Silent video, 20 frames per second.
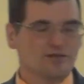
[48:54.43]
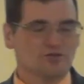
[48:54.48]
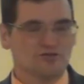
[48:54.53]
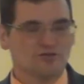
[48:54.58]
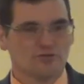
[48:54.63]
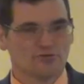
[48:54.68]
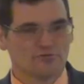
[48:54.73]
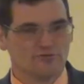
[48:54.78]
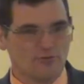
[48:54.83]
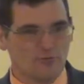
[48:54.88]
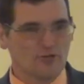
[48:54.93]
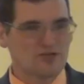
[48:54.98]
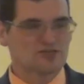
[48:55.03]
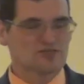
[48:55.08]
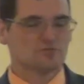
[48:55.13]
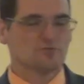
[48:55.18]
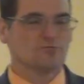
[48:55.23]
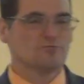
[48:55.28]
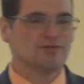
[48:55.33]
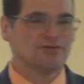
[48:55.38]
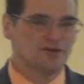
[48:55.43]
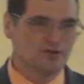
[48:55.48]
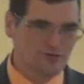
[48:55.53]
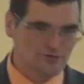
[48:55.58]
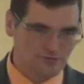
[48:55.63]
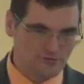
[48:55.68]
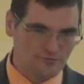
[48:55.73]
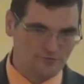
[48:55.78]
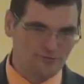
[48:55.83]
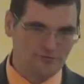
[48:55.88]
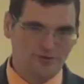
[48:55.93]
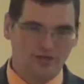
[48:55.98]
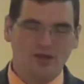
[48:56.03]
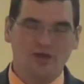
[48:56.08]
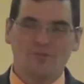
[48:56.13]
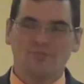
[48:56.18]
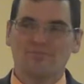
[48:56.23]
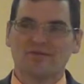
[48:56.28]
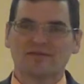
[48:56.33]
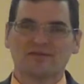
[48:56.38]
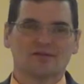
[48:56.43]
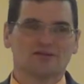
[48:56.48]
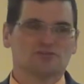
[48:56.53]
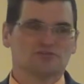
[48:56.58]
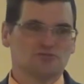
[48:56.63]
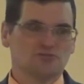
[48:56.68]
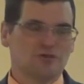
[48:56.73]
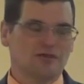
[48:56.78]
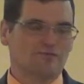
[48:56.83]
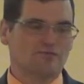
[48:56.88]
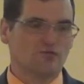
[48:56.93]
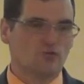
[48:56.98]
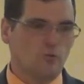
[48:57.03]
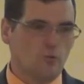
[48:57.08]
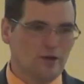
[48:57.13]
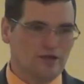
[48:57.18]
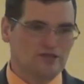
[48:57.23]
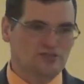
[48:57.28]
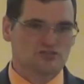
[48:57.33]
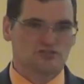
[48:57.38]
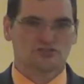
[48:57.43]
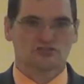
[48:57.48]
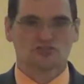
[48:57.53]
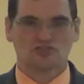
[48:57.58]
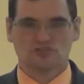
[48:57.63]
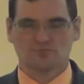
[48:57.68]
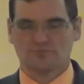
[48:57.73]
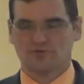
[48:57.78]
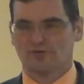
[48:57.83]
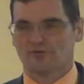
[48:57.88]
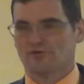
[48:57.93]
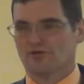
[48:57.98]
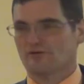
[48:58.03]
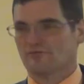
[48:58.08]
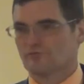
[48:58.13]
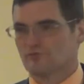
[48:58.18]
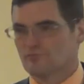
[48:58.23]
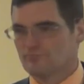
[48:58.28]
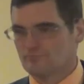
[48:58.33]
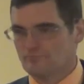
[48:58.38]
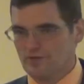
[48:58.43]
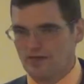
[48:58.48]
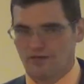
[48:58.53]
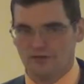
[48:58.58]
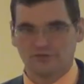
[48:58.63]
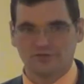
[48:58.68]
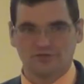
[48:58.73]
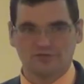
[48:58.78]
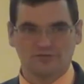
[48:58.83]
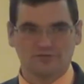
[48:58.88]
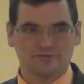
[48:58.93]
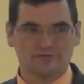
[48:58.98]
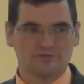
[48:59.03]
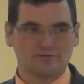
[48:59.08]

your voice will be heard because you have quenched the spirit of rebellion.